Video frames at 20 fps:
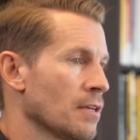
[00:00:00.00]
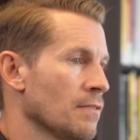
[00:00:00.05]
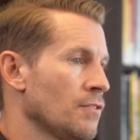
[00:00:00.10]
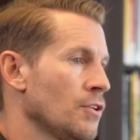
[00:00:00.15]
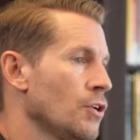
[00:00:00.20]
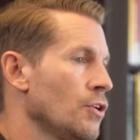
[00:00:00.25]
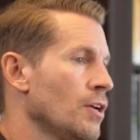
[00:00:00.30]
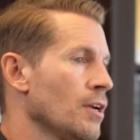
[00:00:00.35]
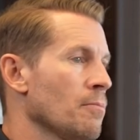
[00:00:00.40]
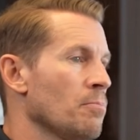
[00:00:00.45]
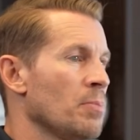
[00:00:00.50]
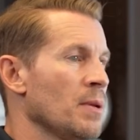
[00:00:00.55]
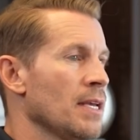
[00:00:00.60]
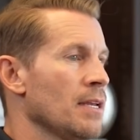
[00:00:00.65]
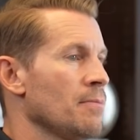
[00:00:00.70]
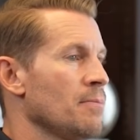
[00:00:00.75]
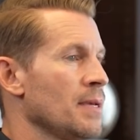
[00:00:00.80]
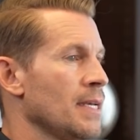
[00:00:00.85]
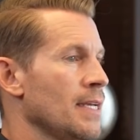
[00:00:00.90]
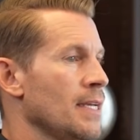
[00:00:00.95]
If you're in a
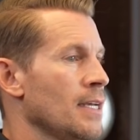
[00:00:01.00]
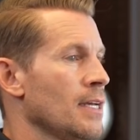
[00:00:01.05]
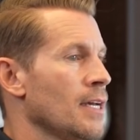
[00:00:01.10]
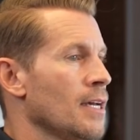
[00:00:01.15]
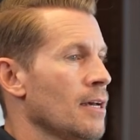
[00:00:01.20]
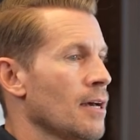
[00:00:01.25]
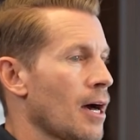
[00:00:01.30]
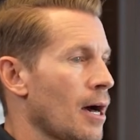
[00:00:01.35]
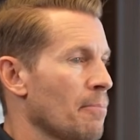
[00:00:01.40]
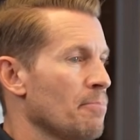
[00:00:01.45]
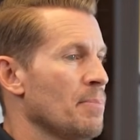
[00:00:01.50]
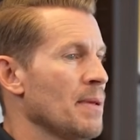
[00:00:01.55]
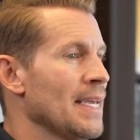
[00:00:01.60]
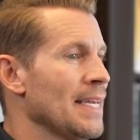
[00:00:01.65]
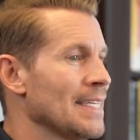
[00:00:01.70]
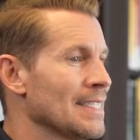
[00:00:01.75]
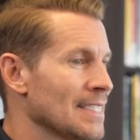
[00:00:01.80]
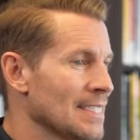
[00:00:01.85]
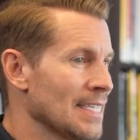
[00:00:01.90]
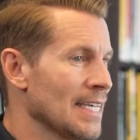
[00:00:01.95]
B2B, a
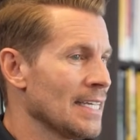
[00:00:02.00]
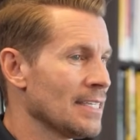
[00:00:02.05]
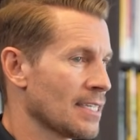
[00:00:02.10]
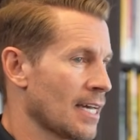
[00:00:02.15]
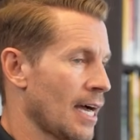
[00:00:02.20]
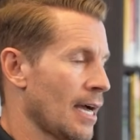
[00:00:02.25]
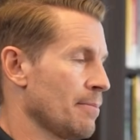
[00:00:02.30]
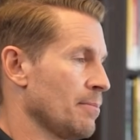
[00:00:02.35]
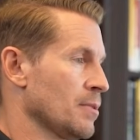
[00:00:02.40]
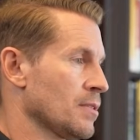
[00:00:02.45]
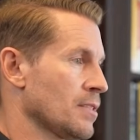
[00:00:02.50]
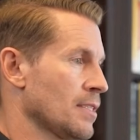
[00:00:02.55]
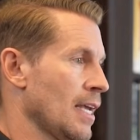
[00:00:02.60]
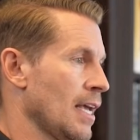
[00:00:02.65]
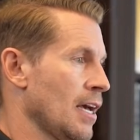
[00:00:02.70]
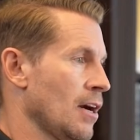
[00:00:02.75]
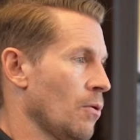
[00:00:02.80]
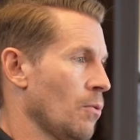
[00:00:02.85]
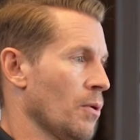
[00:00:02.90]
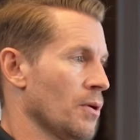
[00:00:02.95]
B2C type of
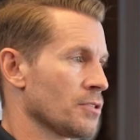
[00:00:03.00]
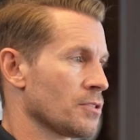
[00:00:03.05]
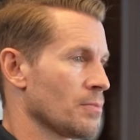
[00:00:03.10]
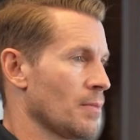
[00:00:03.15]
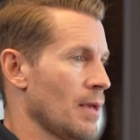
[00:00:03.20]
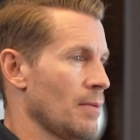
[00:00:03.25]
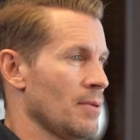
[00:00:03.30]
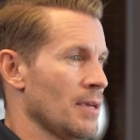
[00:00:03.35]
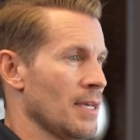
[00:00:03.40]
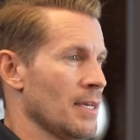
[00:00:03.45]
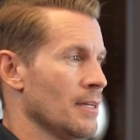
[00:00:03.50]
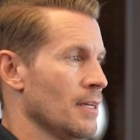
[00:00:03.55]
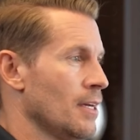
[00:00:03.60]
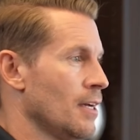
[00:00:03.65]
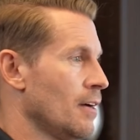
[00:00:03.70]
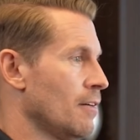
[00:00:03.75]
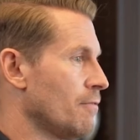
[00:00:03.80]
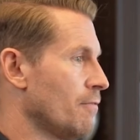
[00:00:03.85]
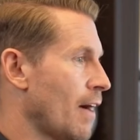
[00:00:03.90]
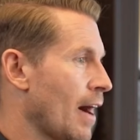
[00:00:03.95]
sale where it's maybe
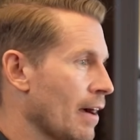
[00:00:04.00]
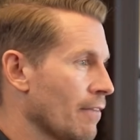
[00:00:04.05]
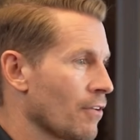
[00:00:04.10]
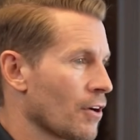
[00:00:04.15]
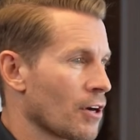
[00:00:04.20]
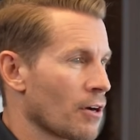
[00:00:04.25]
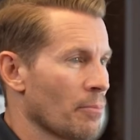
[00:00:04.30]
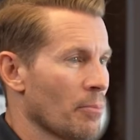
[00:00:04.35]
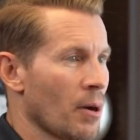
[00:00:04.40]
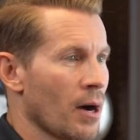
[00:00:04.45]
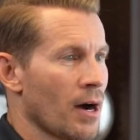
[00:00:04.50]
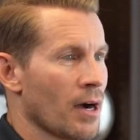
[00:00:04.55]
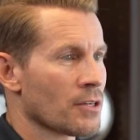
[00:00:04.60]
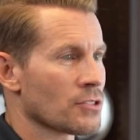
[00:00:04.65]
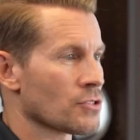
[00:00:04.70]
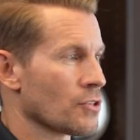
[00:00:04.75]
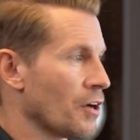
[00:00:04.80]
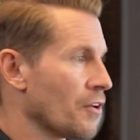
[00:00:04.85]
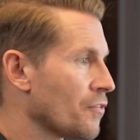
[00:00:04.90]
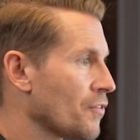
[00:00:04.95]
500
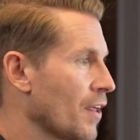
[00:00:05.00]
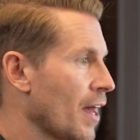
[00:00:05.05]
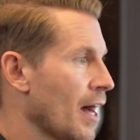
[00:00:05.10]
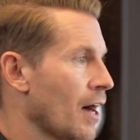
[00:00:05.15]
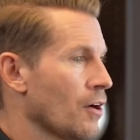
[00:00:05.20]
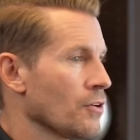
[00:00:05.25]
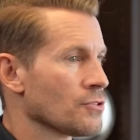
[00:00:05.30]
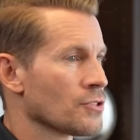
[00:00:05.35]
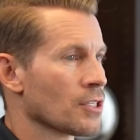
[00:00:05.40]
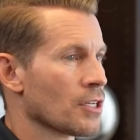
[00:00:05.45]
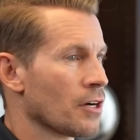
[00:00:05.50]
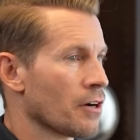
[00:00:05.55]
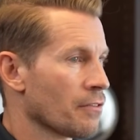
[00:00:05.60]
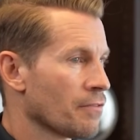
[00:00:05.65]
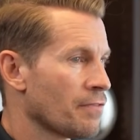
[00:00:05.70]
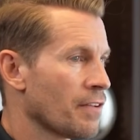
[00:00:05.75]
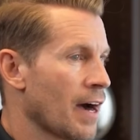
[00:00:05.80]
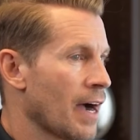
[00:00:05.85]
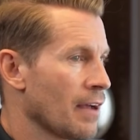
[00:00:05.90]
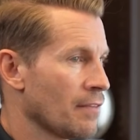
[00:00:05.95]
bucks or 1000 or
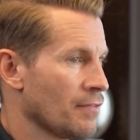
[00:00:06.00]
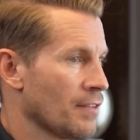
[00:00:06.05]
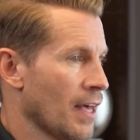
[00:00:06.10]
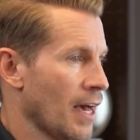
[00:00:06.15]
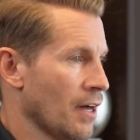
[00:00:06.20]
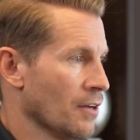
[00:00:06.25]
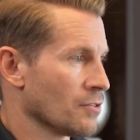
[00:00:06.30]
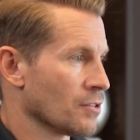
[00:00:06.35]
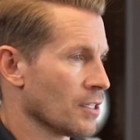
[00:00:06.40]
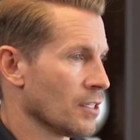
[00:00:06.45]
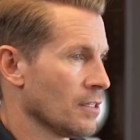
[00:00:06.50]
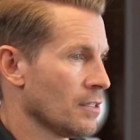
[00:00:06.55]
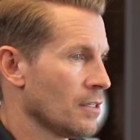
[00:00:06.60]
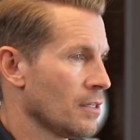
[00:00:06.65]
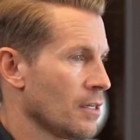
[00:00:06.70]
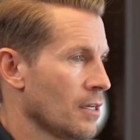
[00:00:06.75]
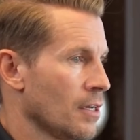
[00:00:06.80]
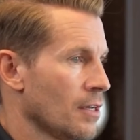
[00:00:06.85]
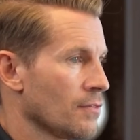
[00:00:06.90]
5000,